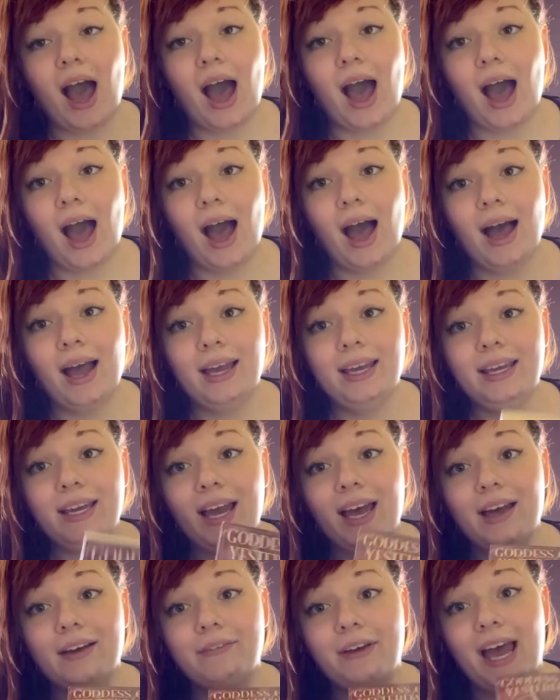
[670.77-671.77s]
I
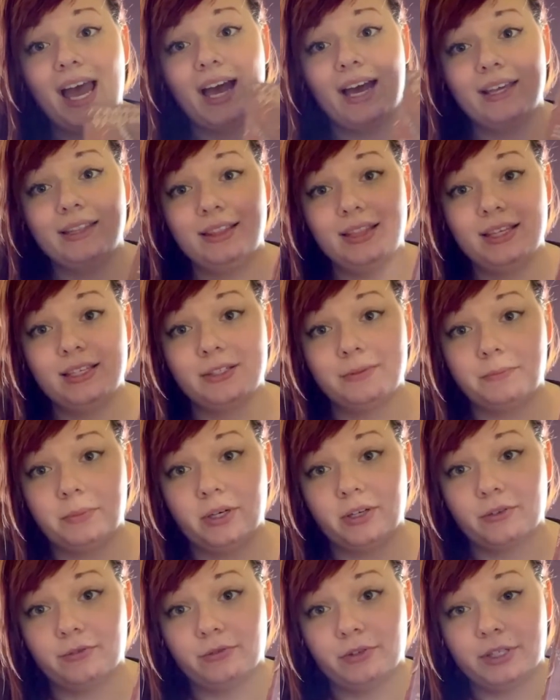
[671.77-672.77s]
have had this
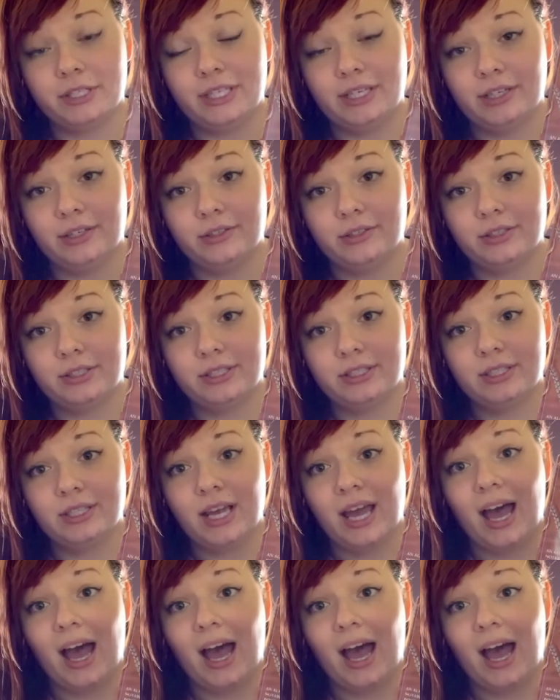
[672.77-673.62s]
book for years.